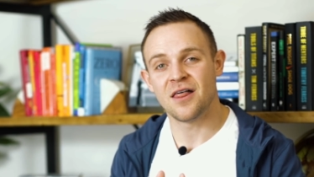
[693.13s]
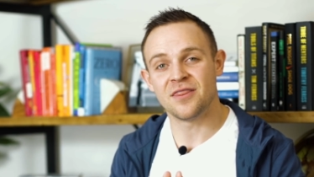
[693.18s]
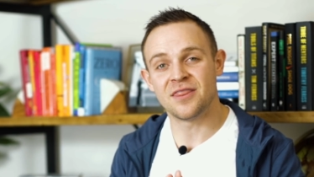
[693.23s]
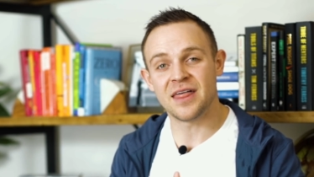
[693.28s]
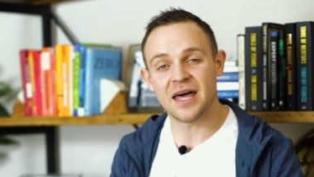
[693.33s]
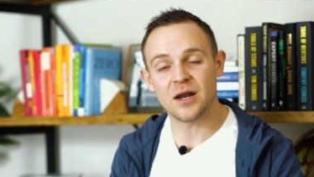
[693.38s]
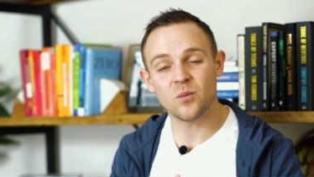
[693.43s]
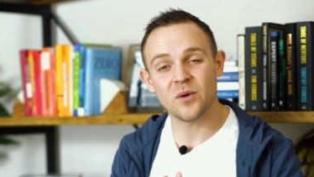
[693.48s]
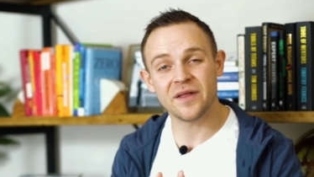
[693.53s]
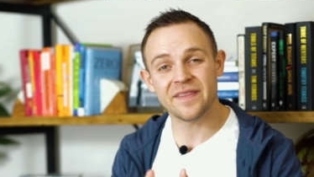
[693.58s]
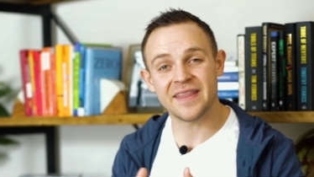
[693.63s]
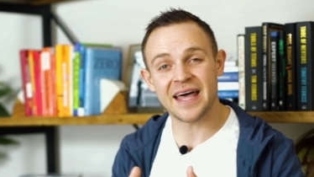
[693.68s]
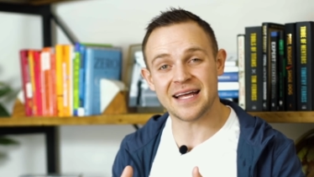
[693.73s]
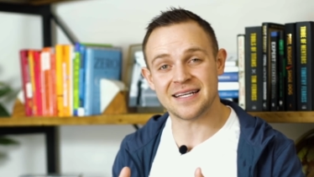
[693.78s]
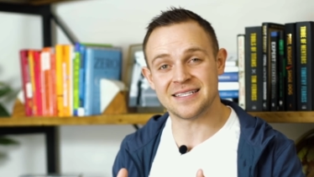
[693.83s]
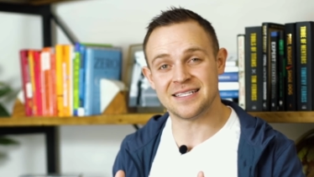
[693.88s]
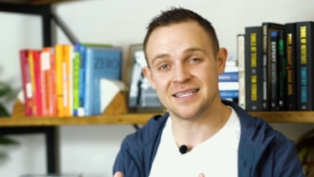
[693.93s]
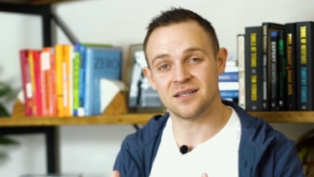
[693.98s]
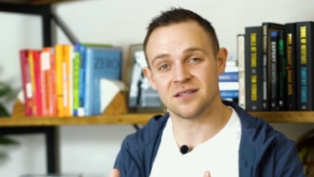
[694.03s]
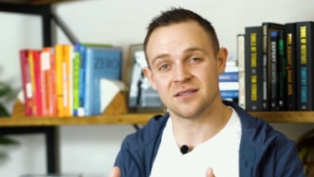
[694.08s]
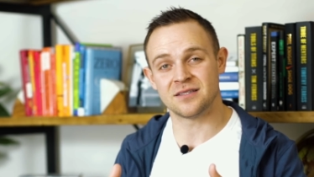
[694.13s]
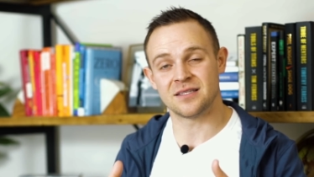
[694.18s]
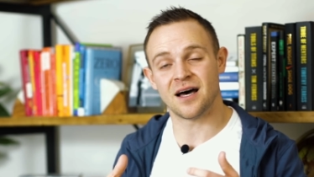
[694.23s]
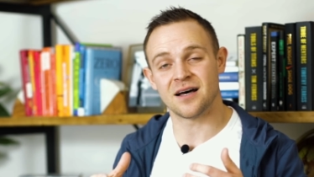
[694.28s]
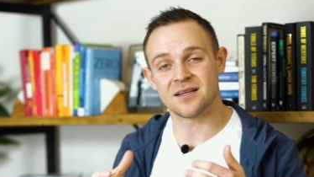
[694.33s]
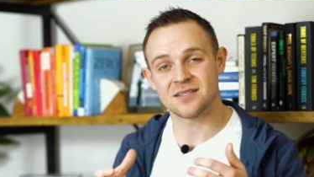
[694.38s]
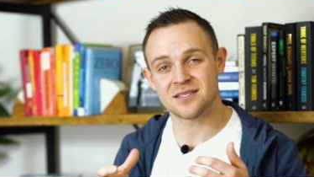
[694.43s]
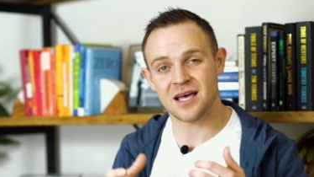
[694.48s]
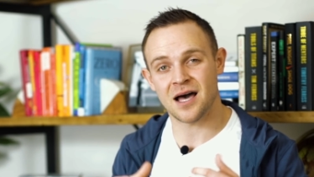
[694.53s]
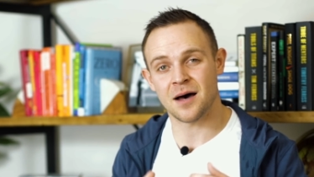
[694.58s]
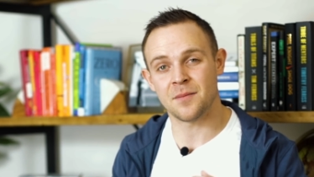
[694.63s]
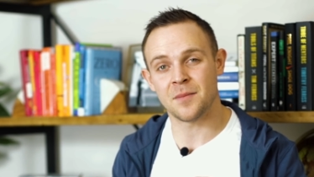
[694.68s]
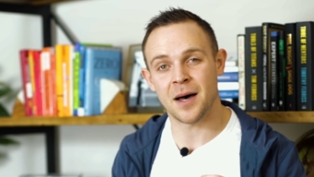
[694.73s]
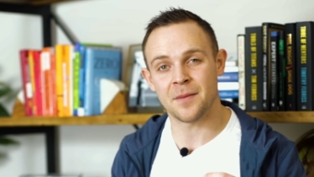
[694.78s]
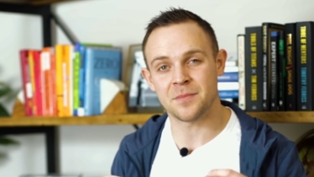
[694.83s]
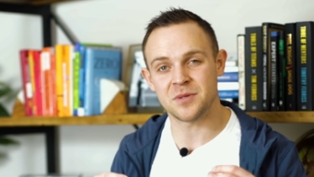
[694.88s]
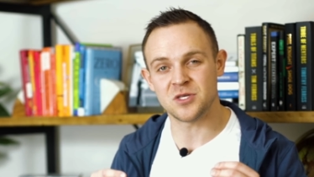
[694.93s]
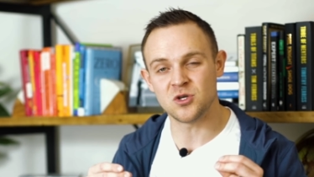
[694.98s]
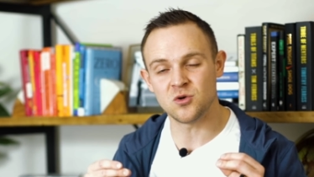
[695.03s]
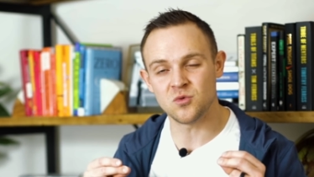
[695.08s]
then when that deal does come
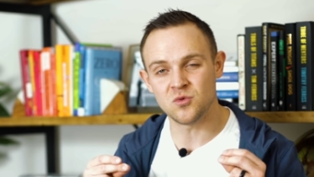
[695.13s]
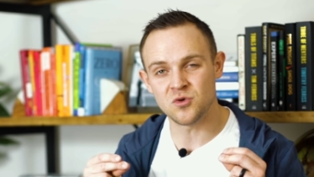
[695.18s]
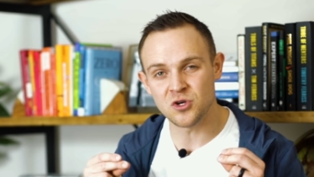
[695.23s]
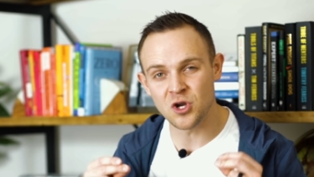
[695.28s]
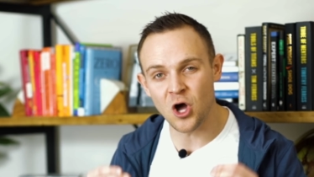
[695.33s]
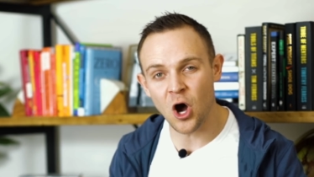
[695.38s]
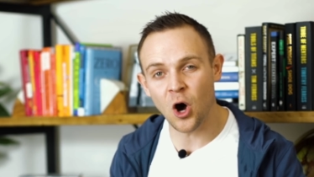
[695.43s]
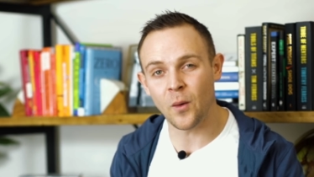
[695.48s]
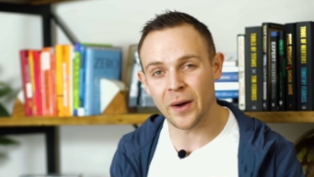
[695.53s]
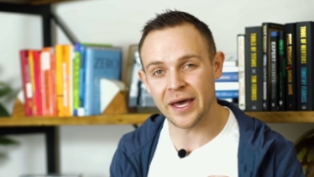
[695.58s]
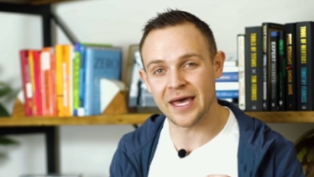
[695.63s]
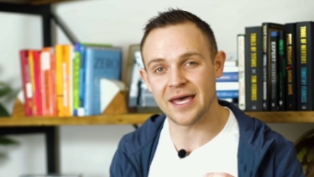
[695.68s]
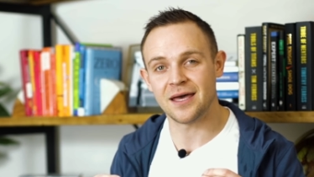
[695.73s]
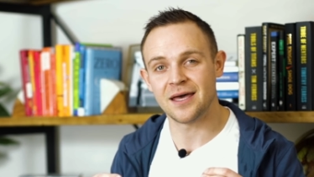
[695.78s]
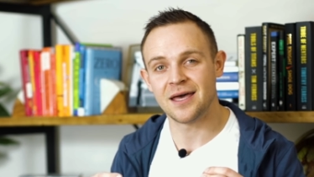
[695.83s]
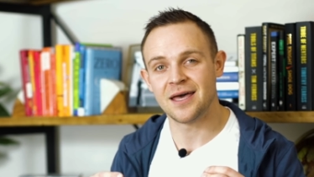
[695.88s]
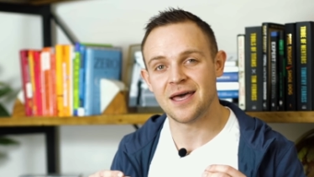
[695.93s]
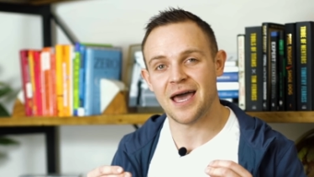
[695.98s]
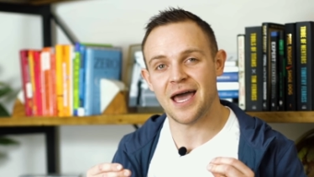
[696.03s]
up, you know it